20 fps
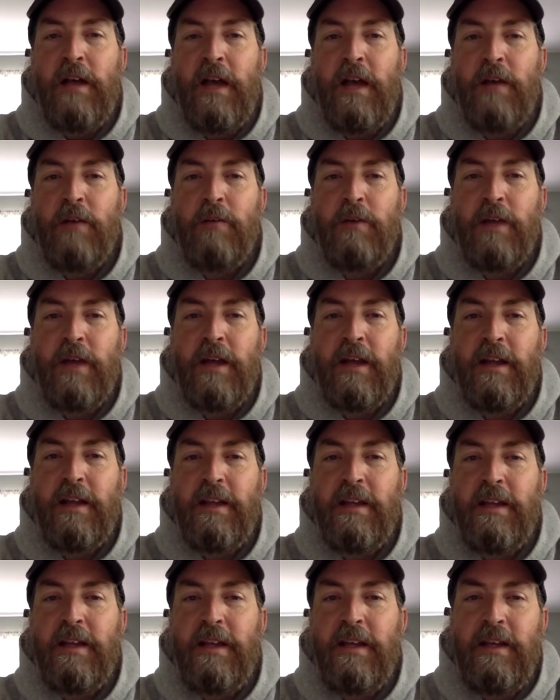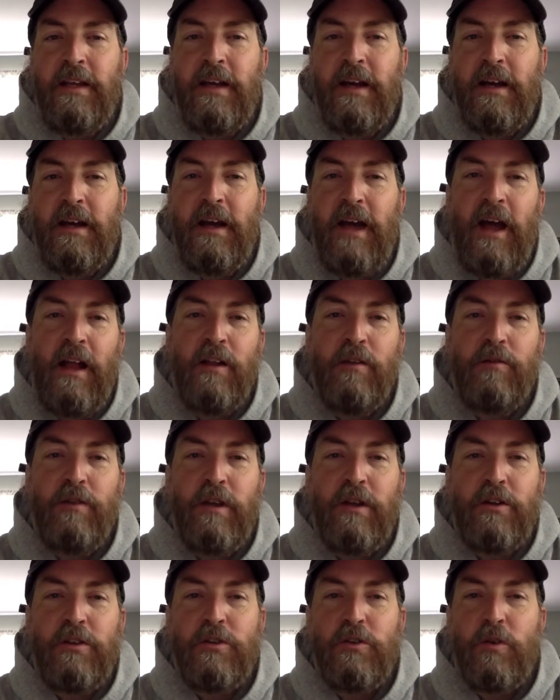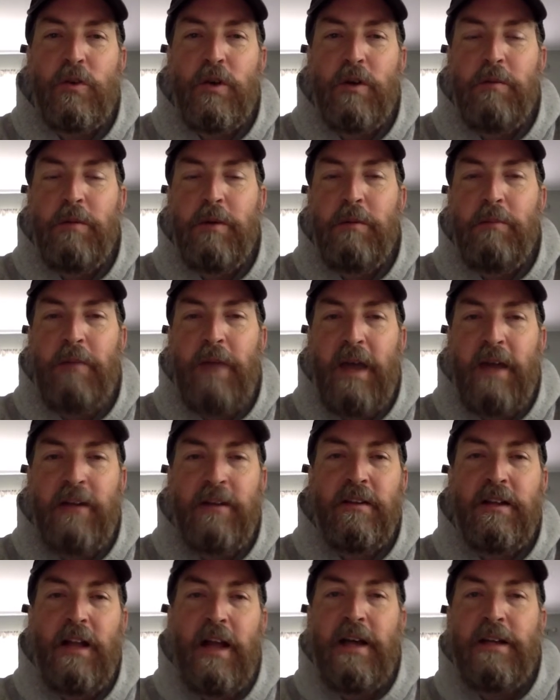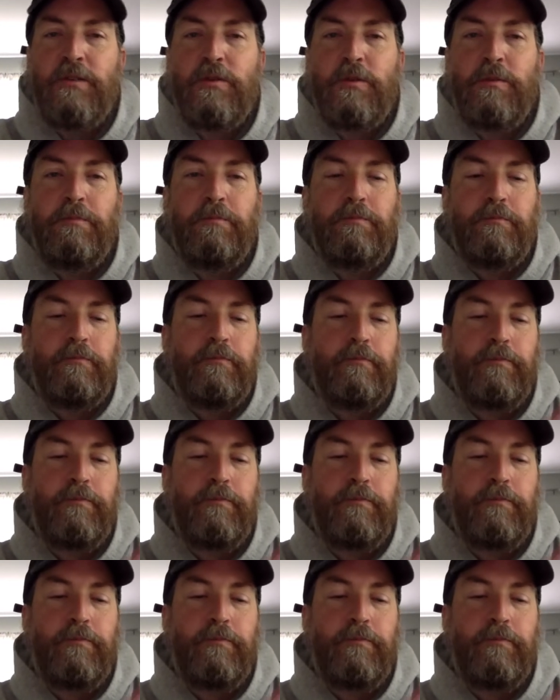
and we had the elevator story. But back to the classroom.